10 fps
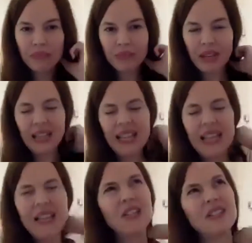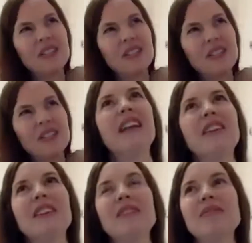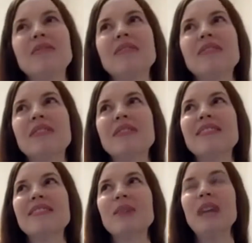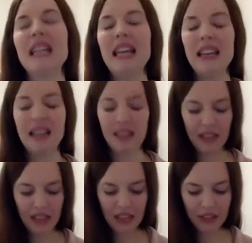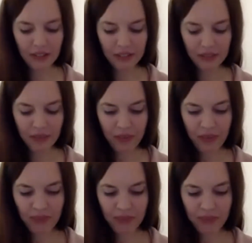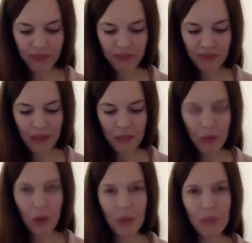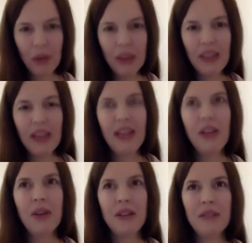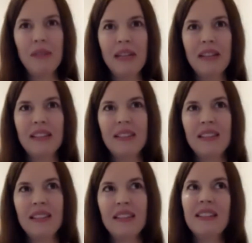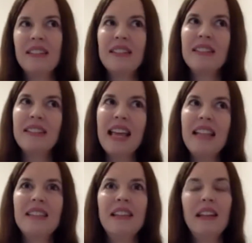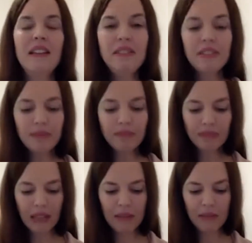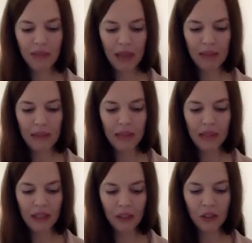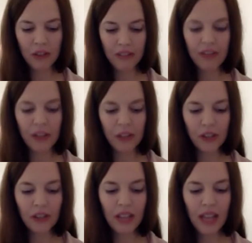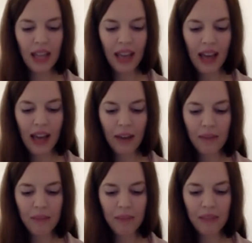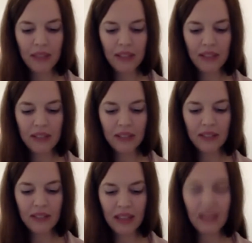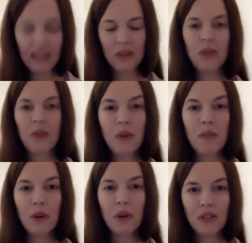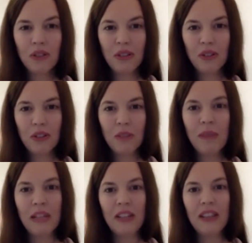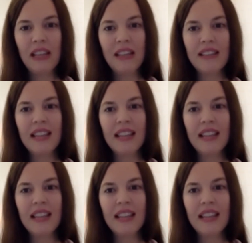And here just another kind of important point that I know is a bit sensitive and maybe a little controversial, but I think it's also important to mention this,